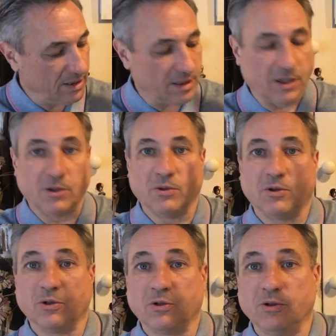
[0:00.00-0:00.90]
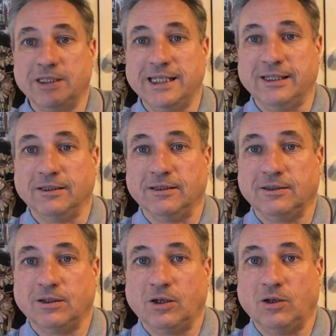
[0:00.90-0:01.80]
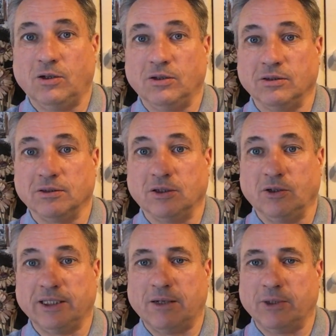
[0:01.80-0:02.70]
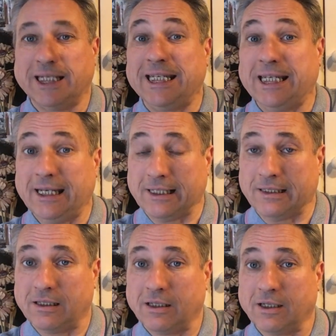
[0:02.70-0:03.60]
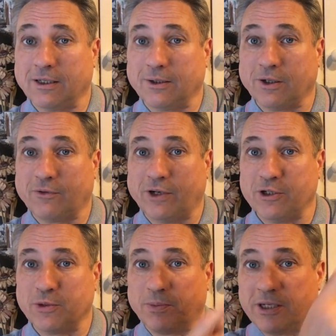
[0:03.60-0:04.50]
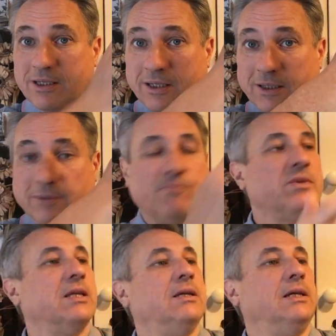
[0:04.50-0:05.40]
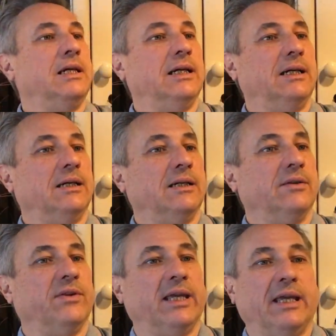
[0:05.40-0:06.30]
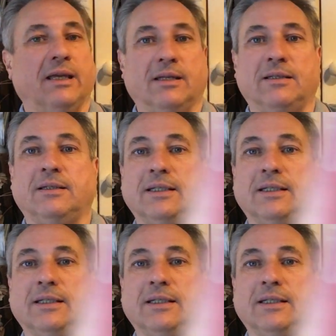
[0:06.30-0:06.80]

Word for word: So got a good deal on that one. Again a French pressing there,